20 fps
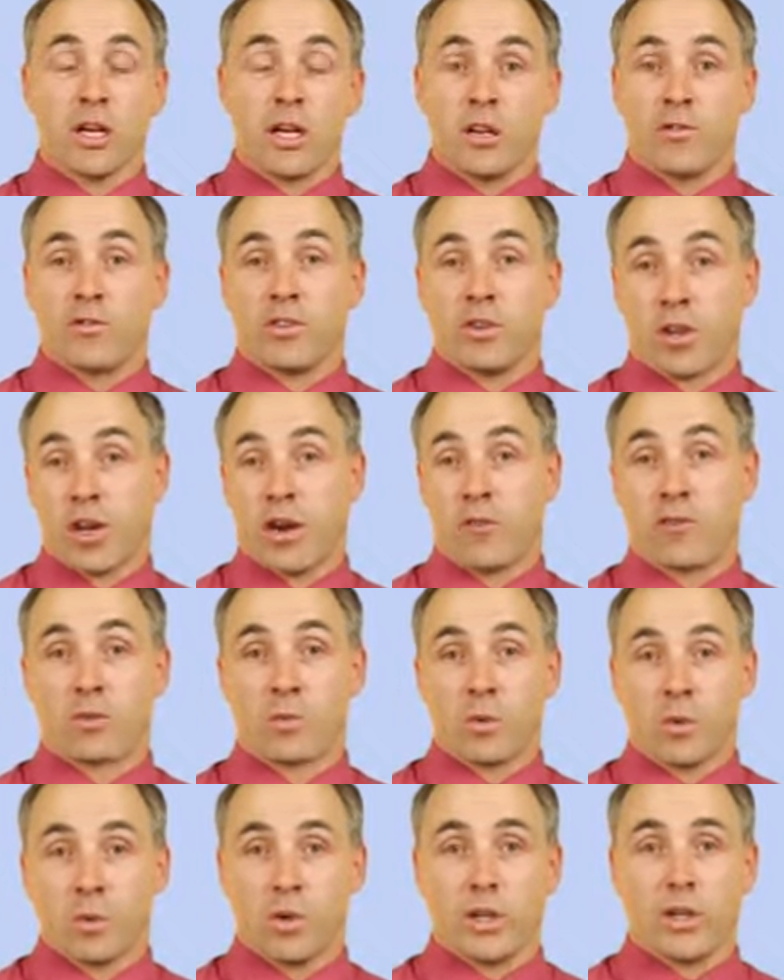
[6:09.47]
and feel
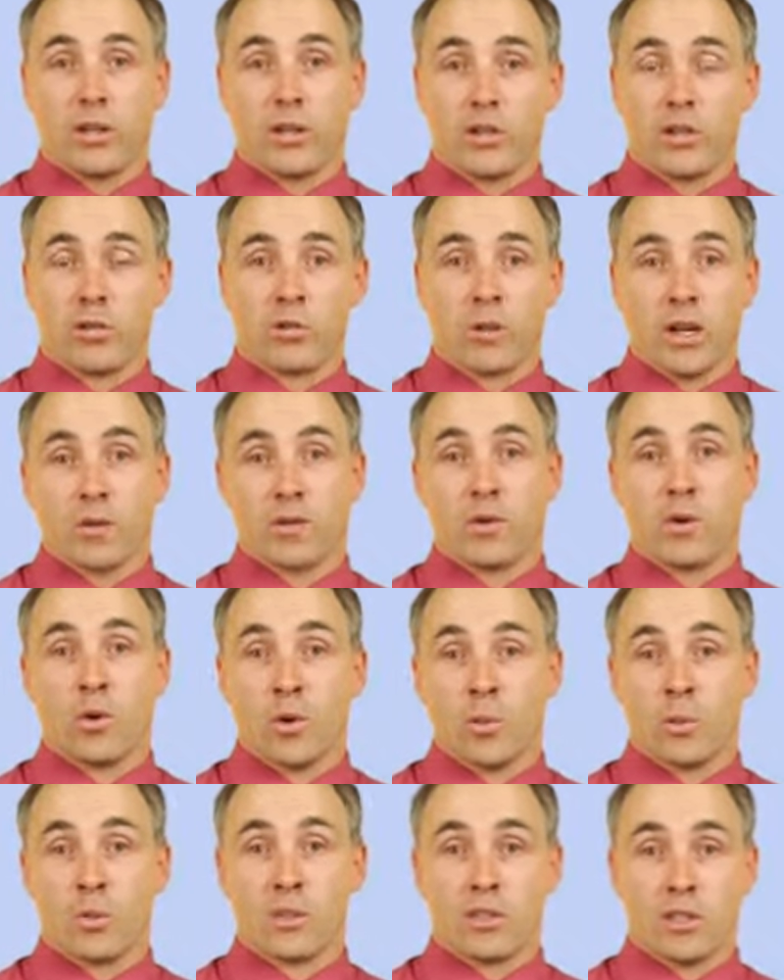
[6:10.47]
comfortable with throughout the
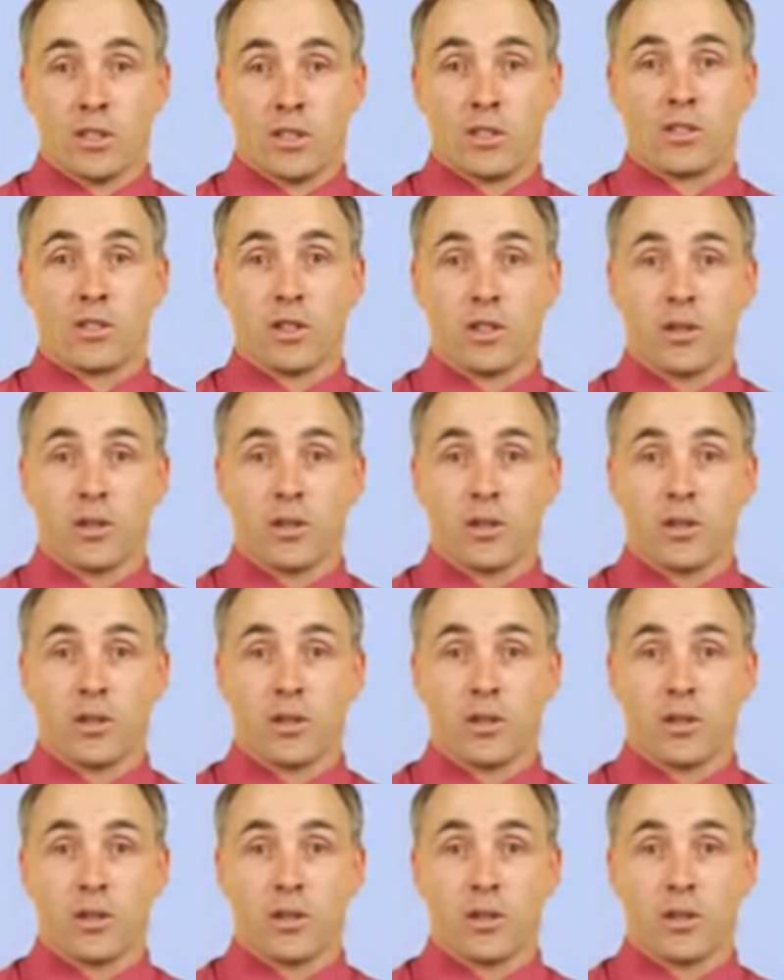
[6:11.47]
whole procedure.